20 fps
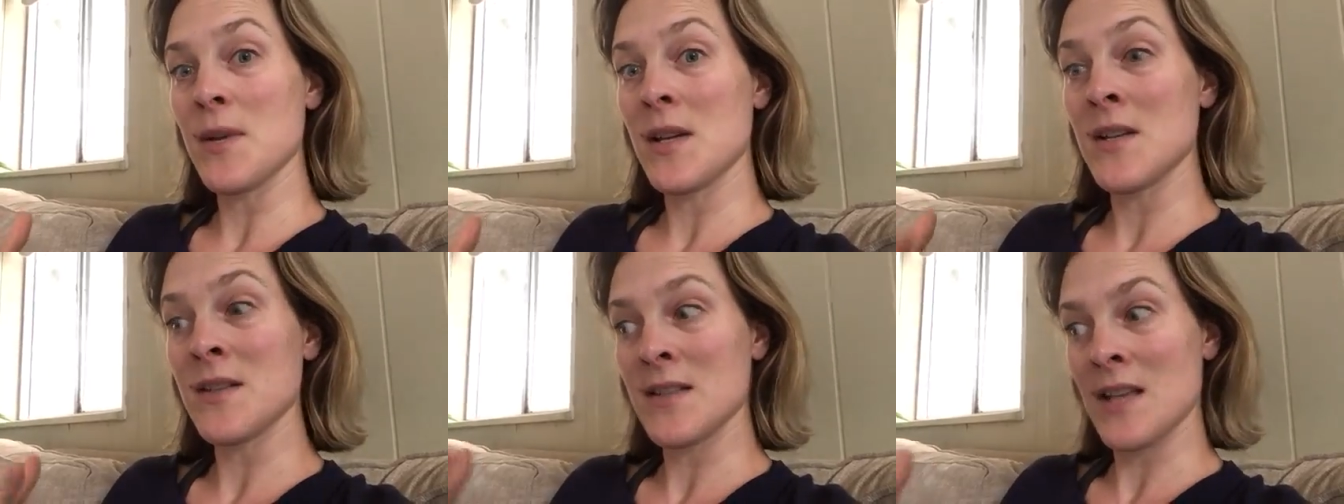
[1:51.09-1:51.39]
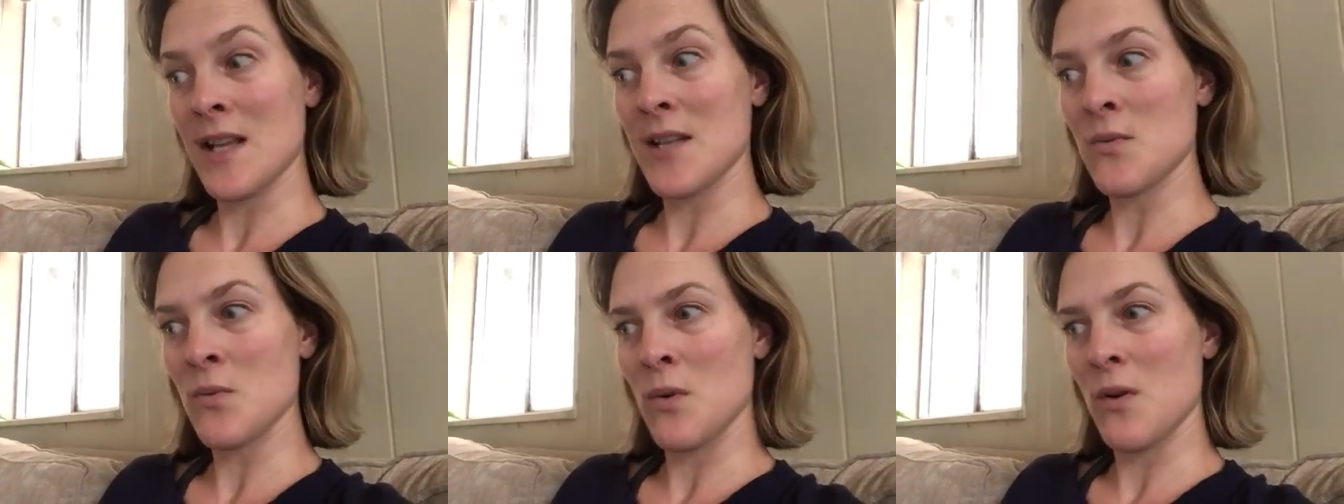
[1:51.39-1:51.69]
because
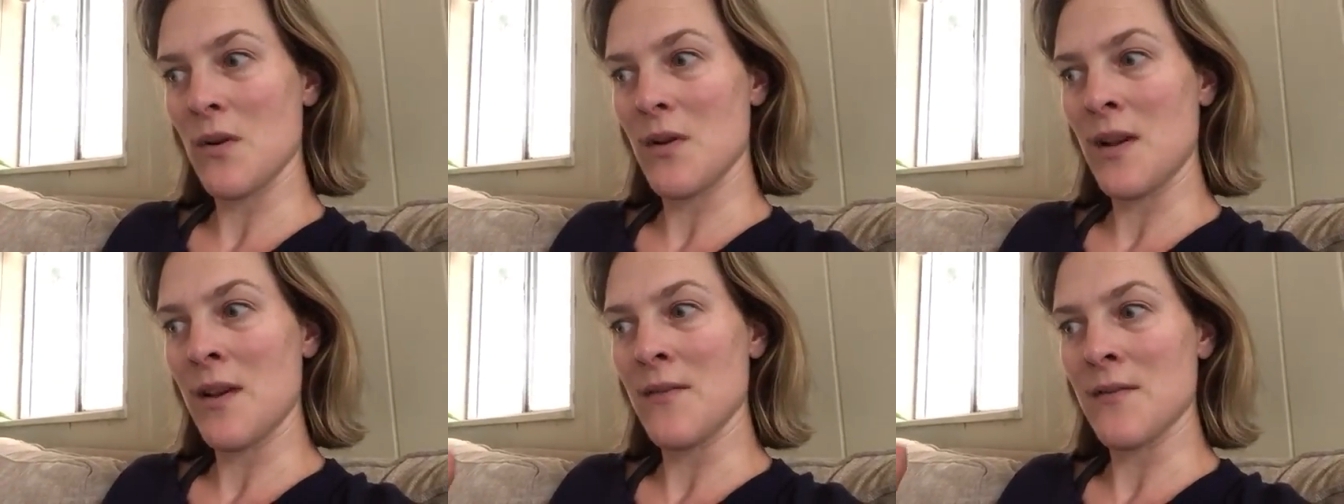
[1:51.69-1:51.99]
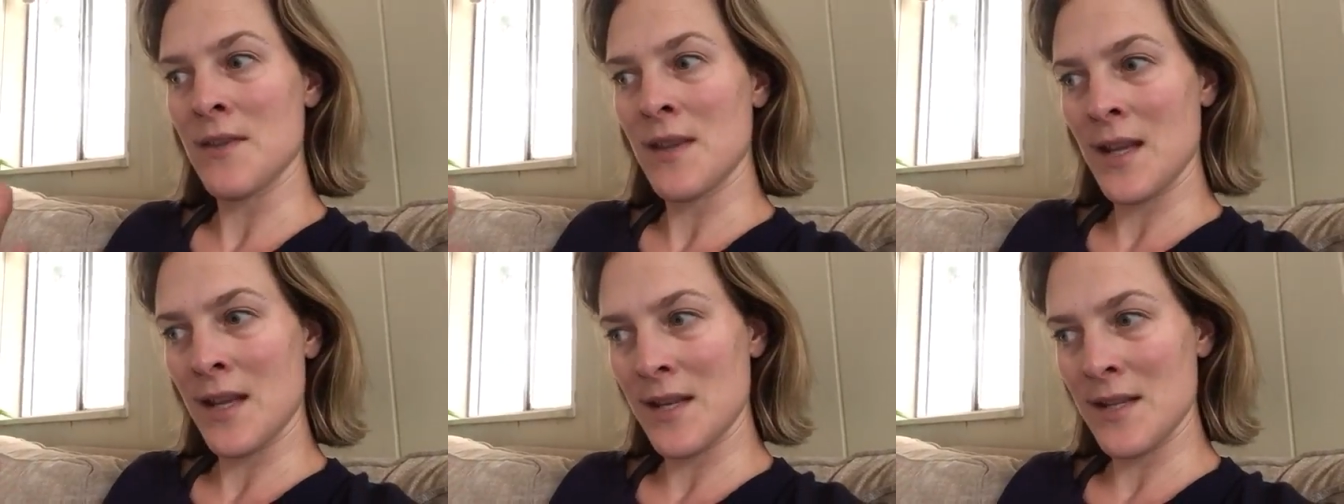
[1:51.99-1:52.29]
that's what it
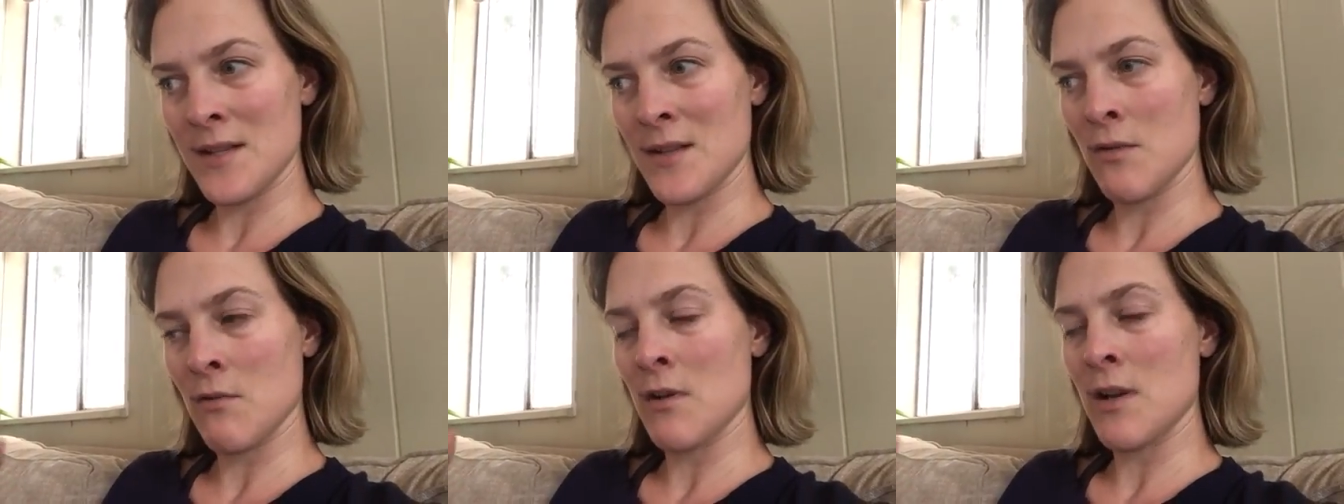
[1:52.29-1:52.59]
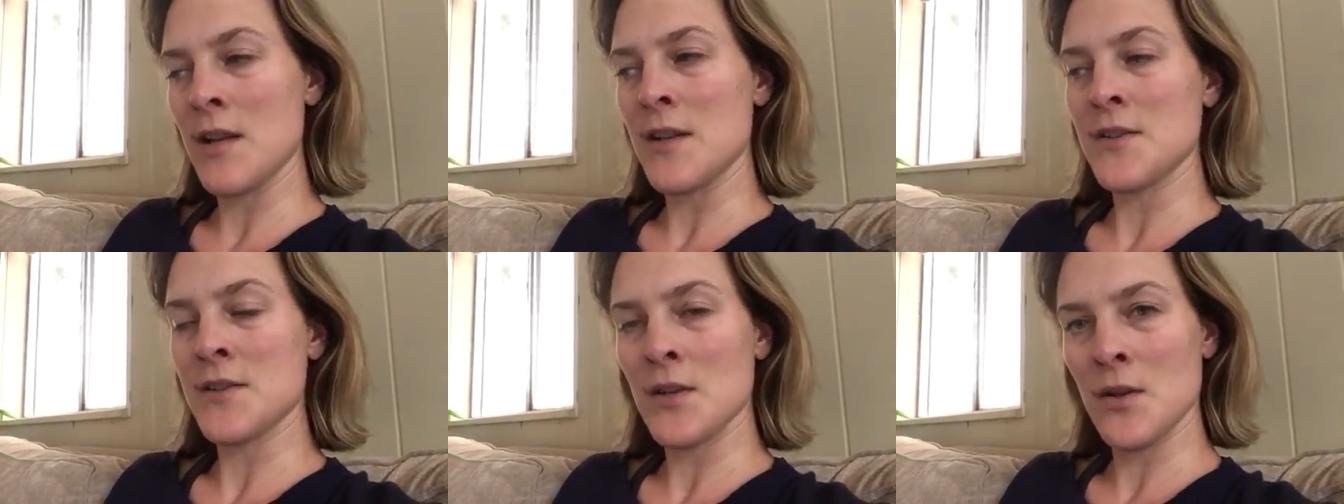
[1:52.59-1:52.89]
thinks or
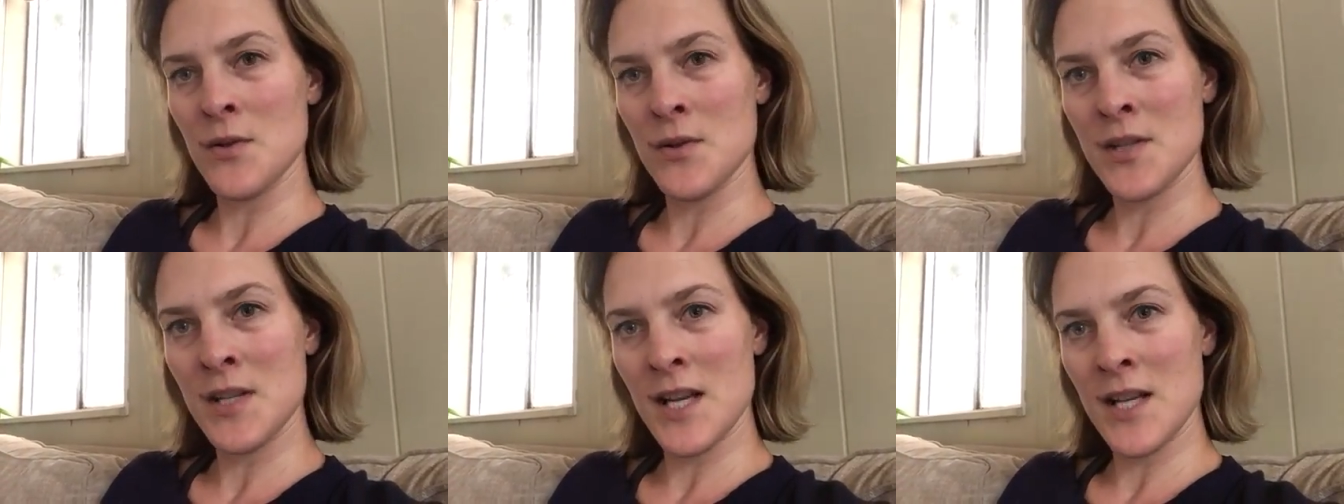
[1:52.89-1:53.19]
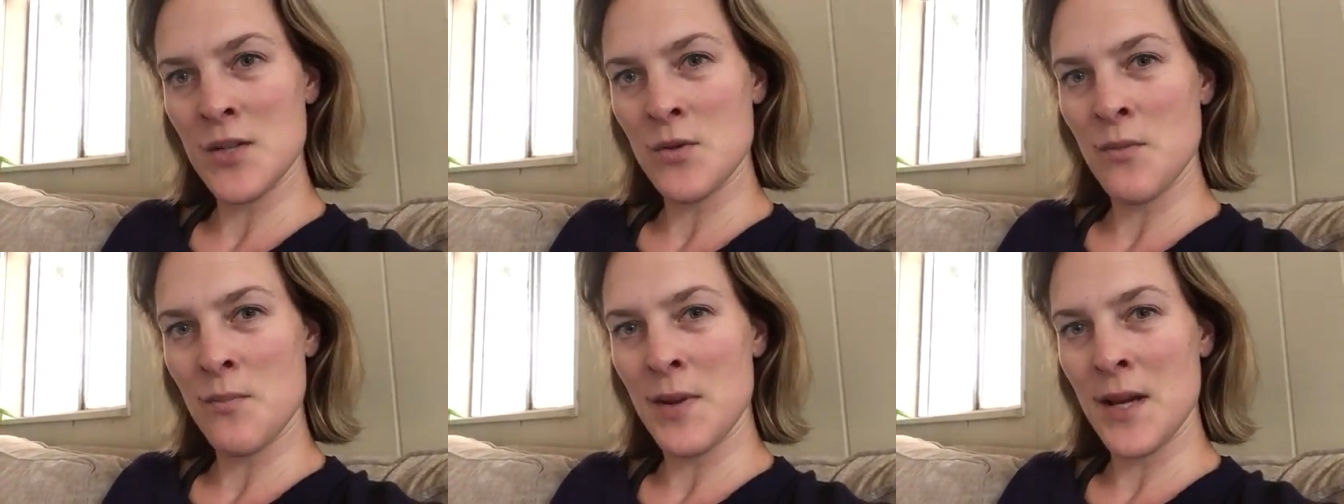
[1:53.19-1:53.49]
it
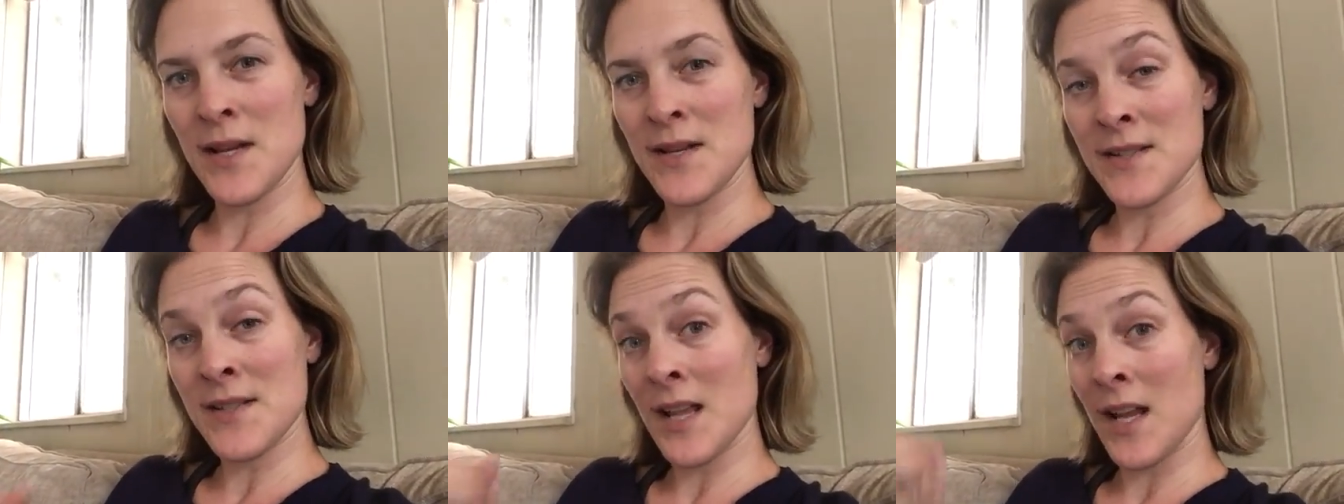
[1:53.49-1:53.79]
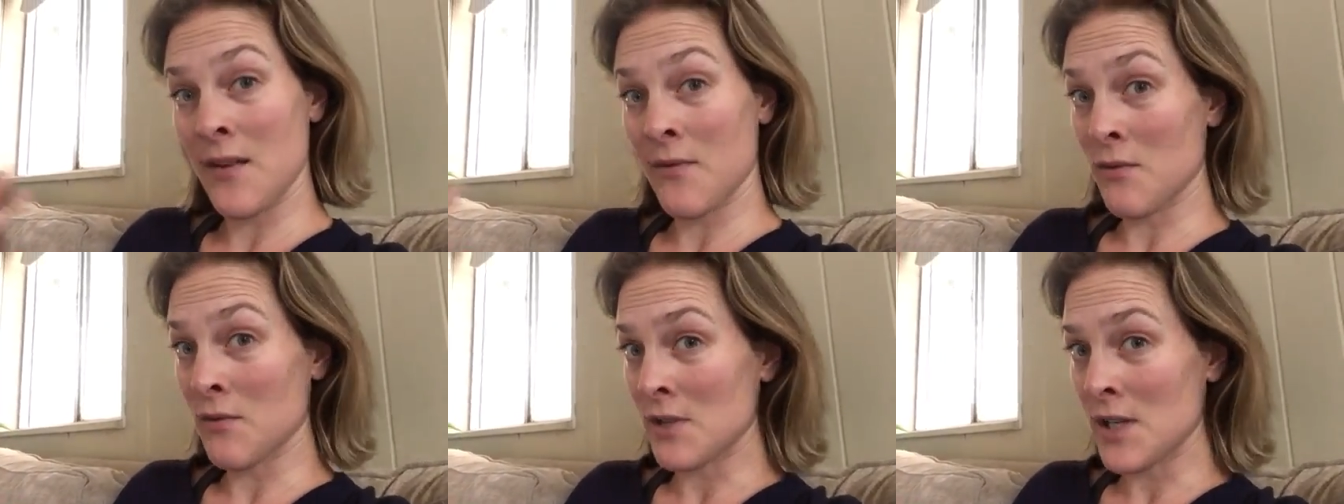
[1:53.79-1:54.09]
associates with being
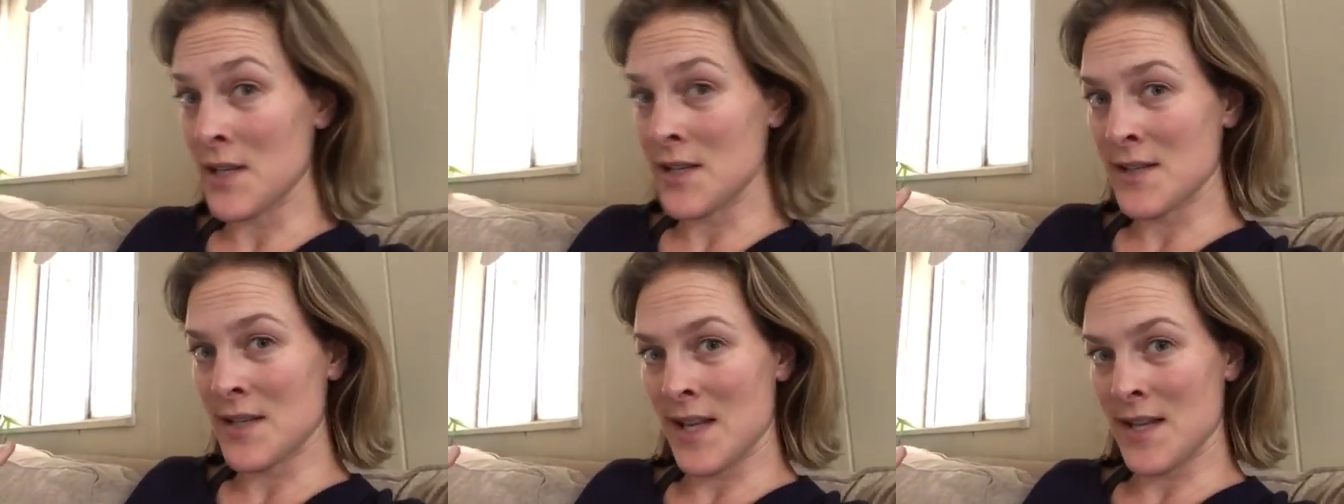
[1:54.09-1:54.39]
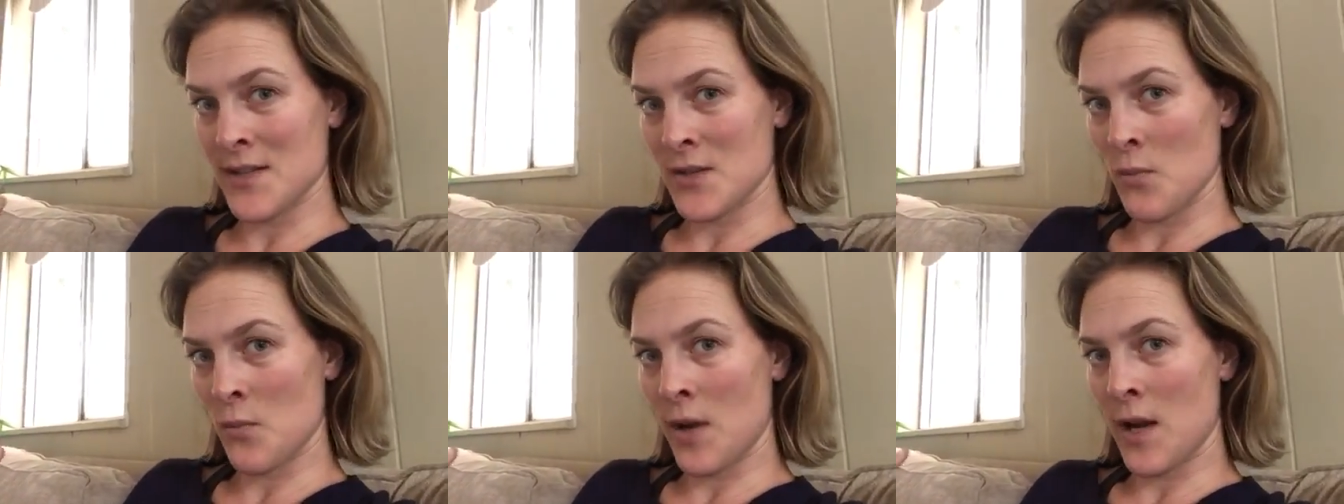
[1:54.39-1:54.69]
safe, or at least
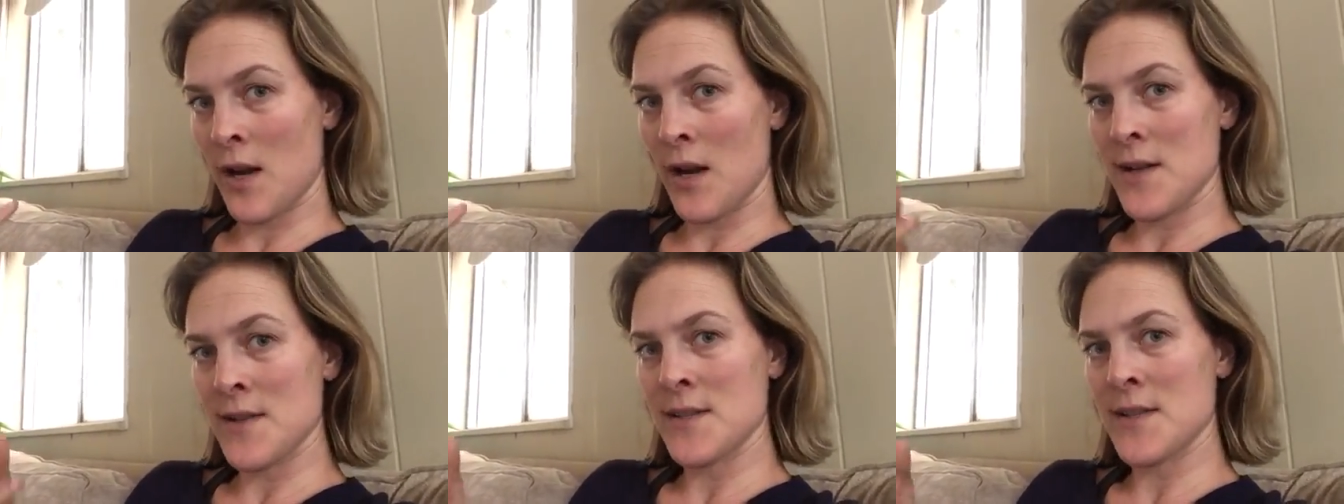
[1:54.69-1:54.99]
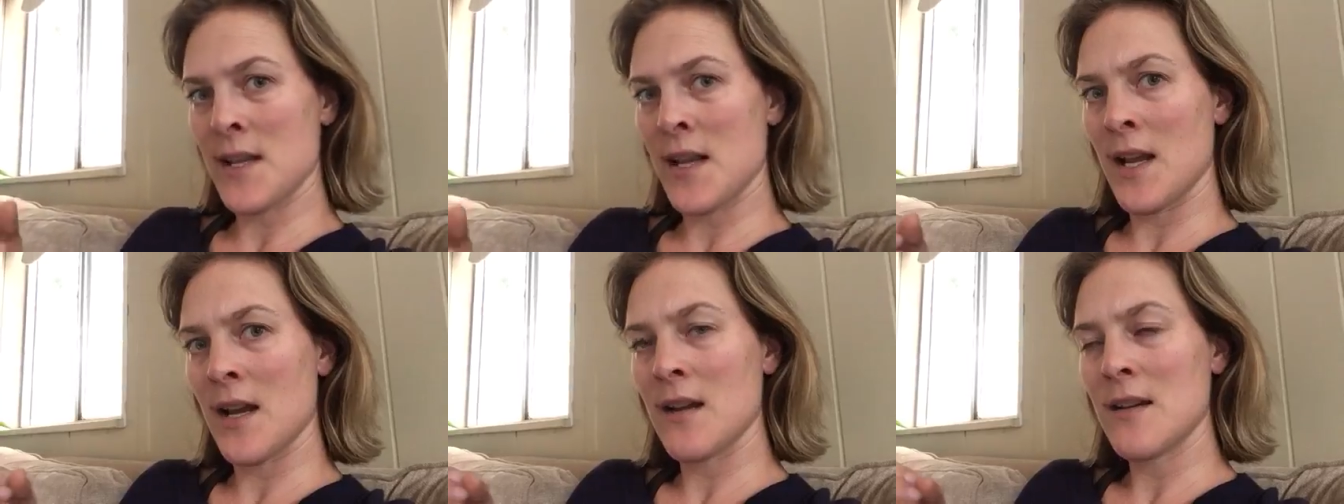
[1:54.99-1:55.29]
that's the way I
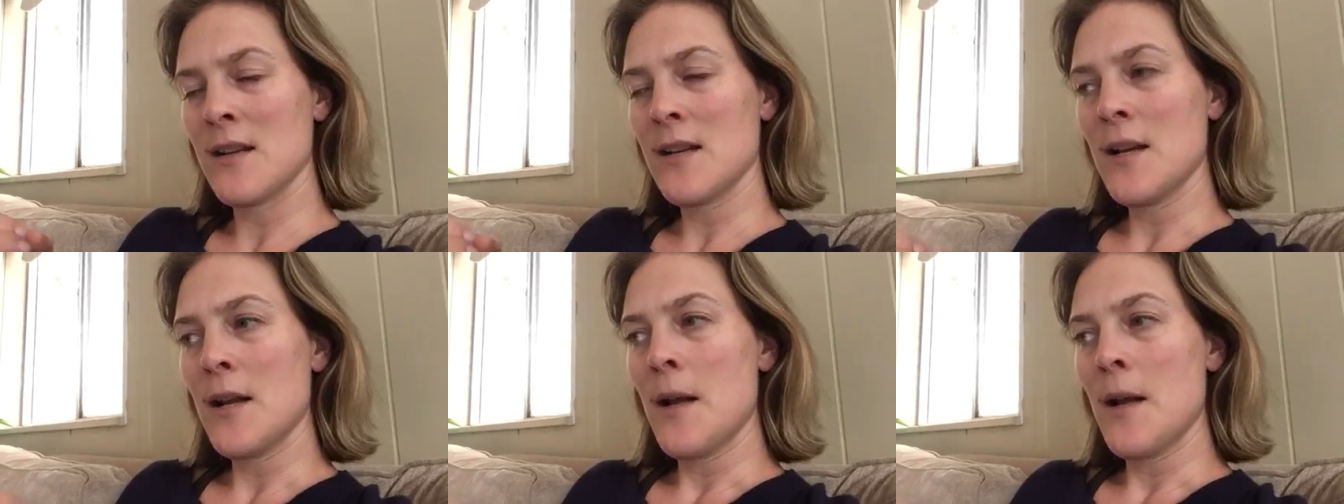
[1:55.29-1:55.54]
see it